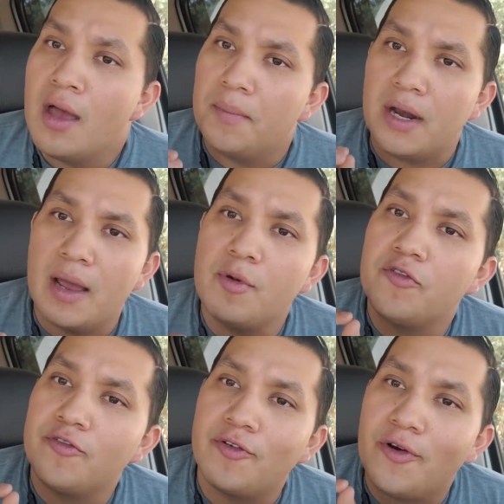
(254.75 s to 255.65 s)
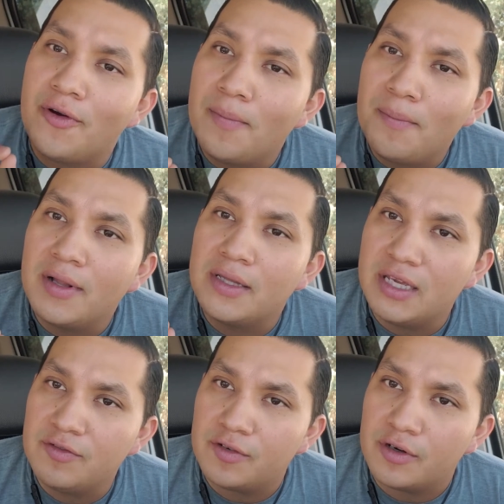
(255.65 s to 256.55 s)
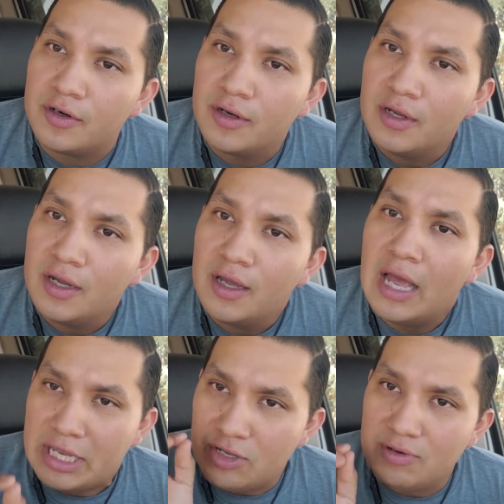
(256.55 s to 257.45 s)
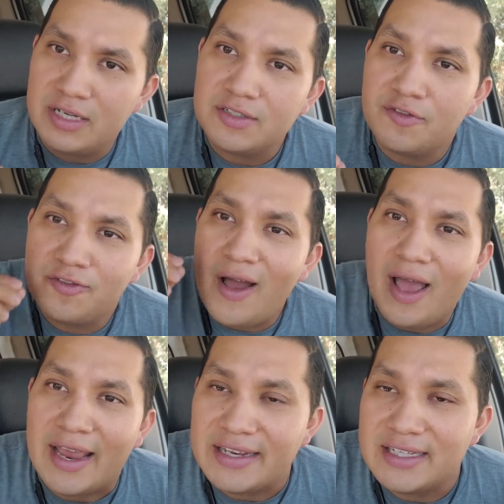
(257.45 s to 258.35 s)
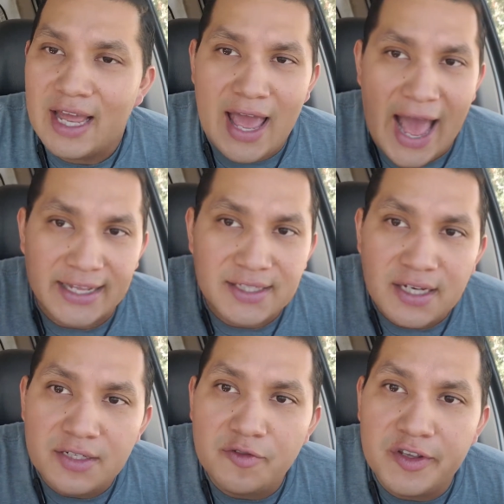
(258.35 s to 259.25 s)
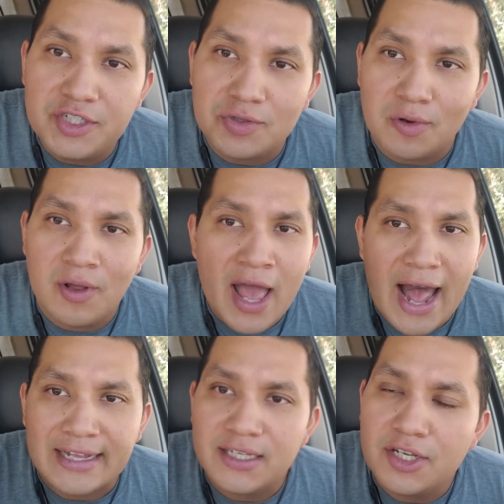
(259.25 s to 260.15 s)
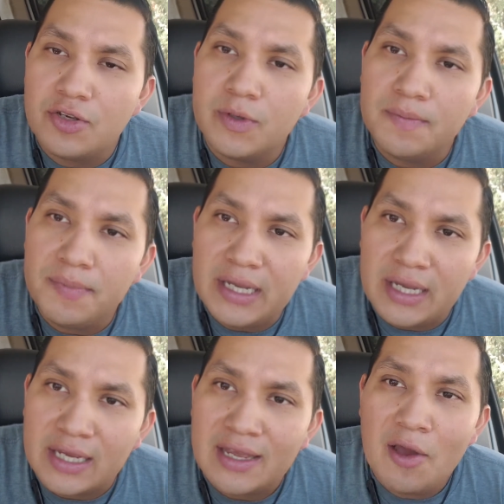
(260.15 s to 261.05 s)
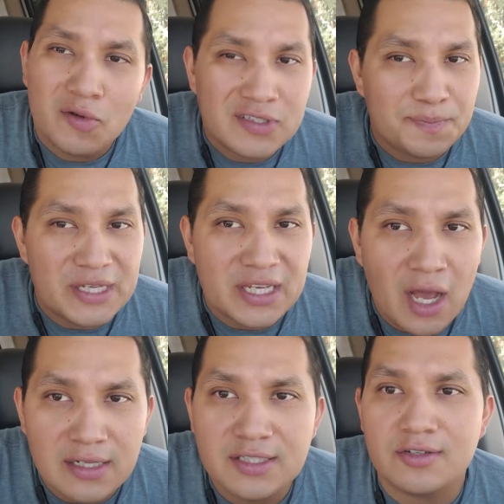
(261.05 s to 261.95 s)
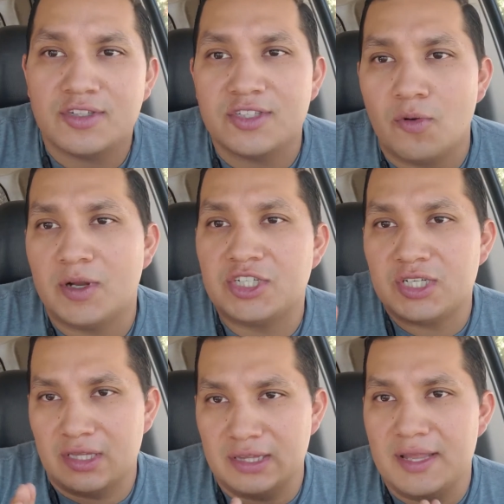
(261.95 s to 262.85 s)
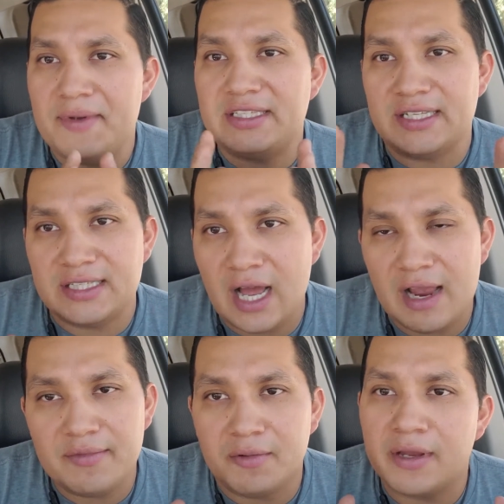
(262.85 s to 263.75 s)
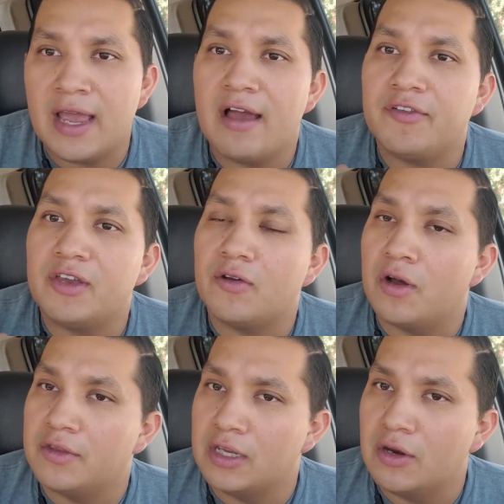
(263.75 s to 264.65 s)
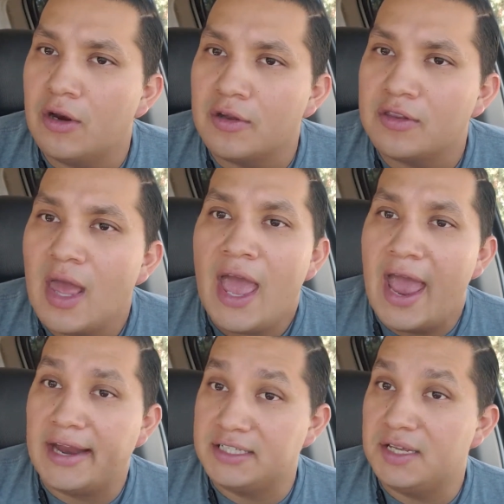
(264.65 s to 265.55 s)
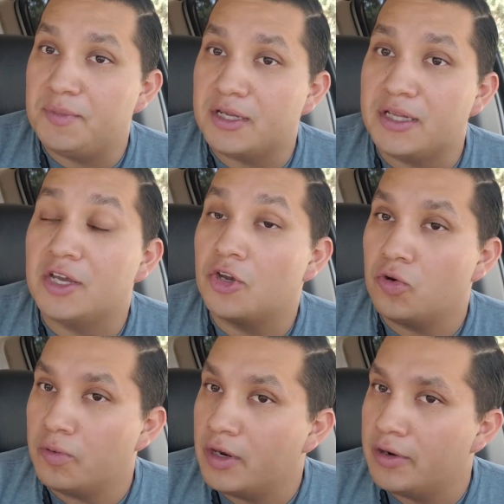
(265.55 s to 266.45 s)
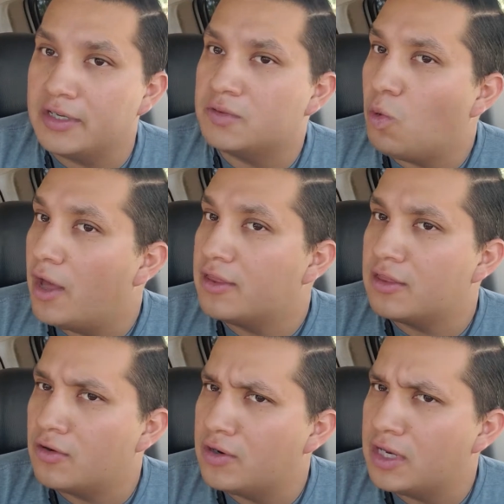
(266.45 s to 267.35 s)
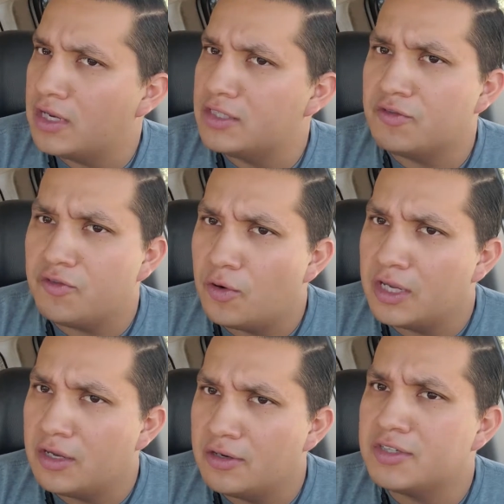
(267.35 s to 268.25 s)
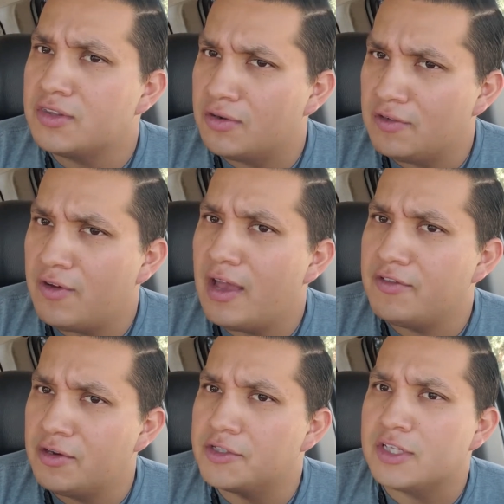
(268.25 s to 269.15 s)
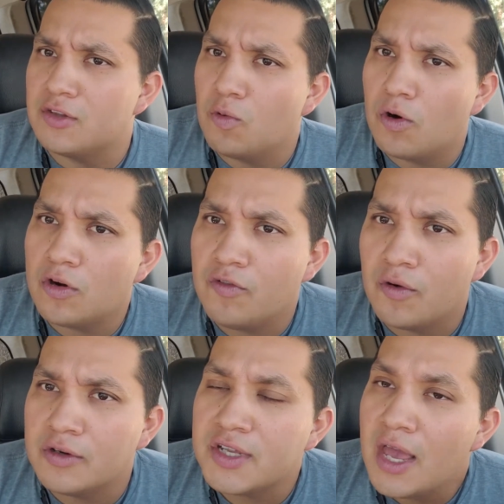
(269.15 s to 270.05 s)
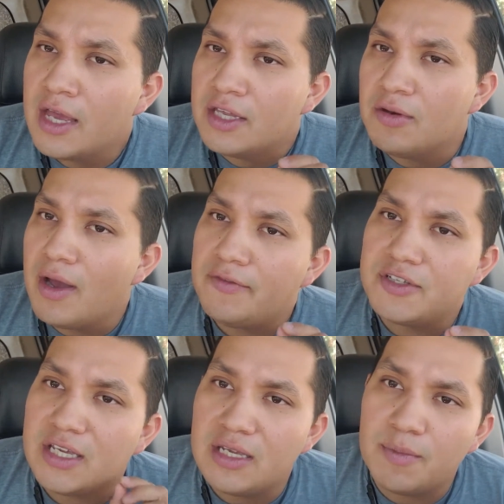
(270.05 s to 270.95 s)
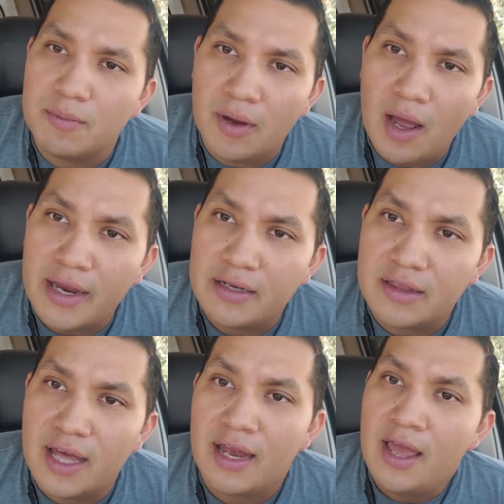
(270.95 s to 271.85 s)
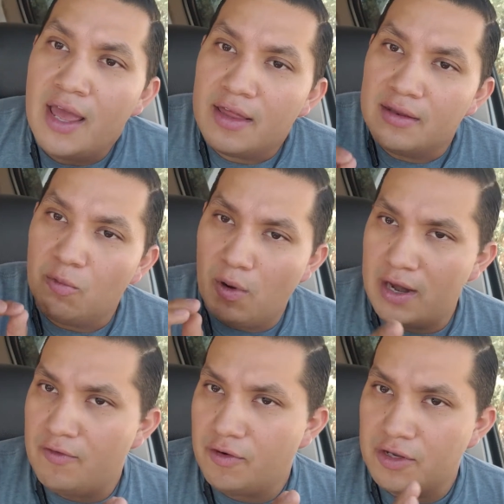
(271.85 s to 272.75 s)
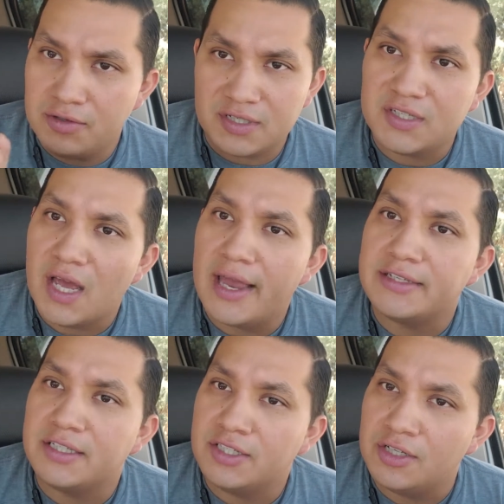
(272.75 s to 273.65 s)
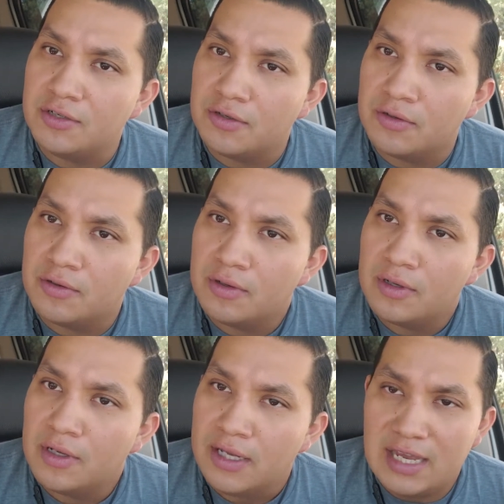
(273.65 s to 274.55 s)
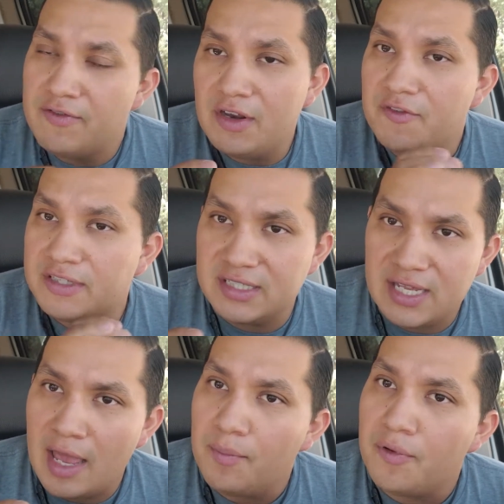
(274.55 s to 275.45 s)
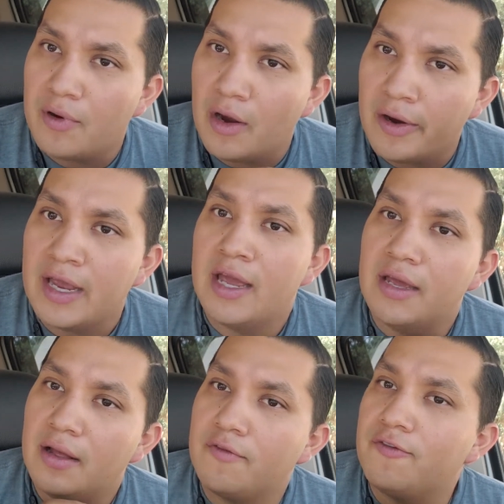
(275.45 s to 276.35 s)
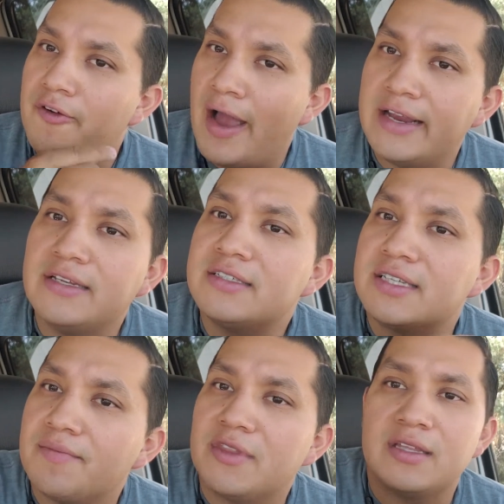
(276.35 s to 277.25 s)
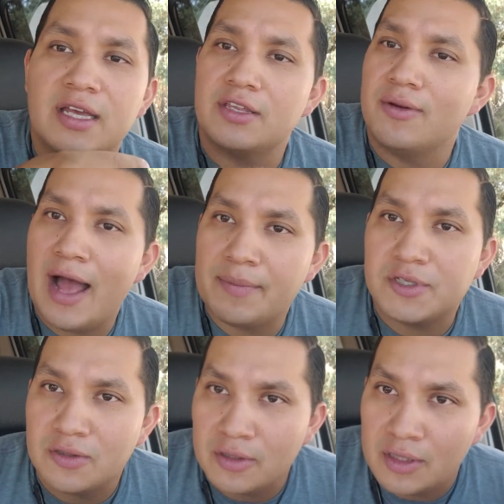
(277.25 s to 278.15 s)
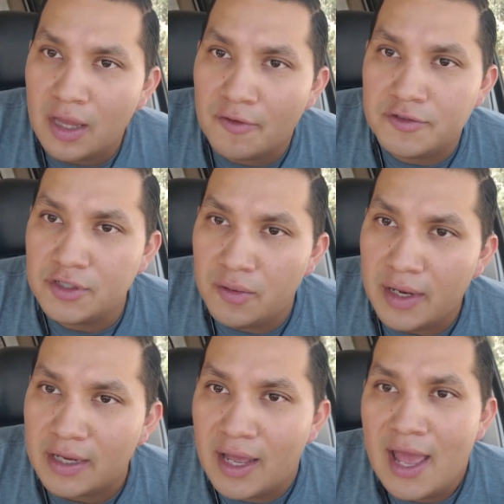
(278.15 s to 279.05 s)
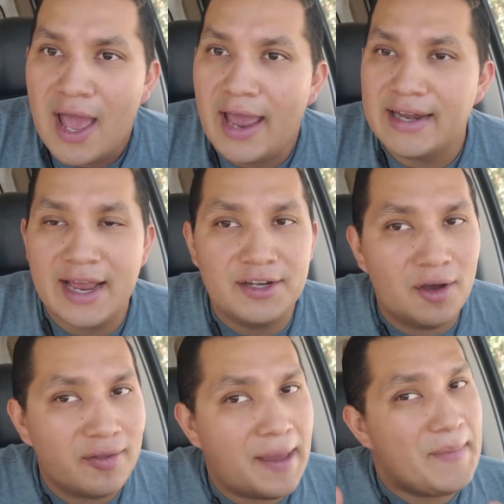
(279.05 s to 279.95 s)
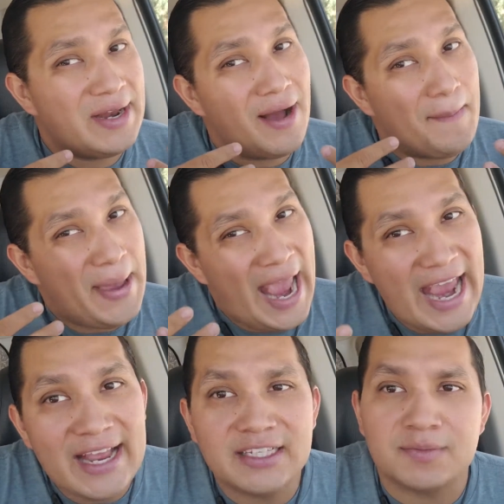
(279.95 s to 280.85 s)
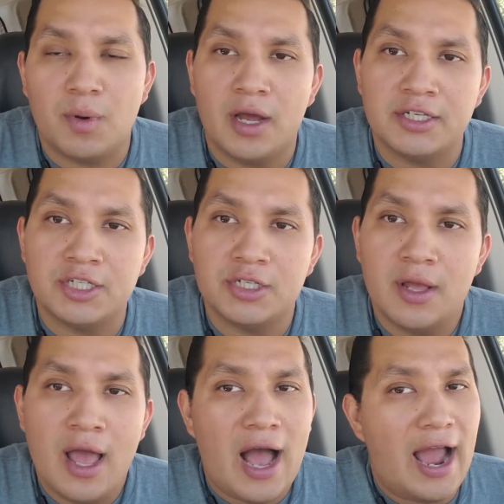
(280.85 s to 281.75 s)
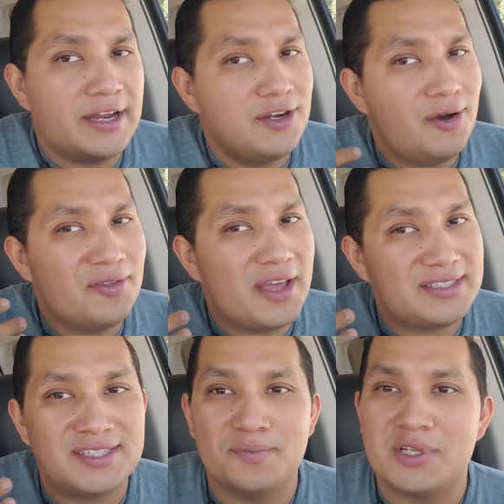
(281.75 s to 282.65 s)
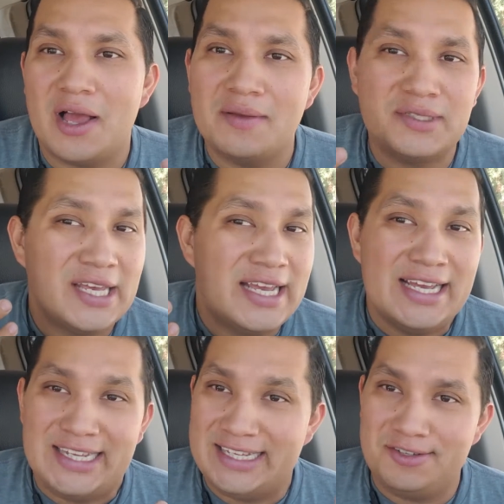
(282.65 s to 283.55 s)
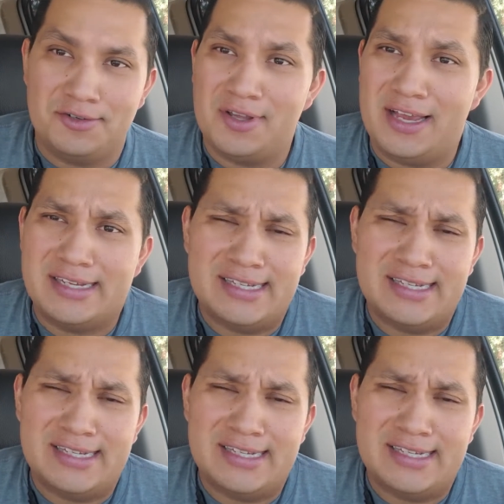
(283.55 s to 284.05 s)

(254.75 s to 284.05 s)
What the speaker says: But I'm a firm believer you need to find, as an individual, as a human being, because there's so much limited time that we have here on the earth, and typically a career is 30 to 40 years, 35 years in the workforce. You have to keep in mind that whatever you decide to do, even if it's temporary, find something that you absolutely love doing. And I know that may not pay as much. I know that sometimes you're like,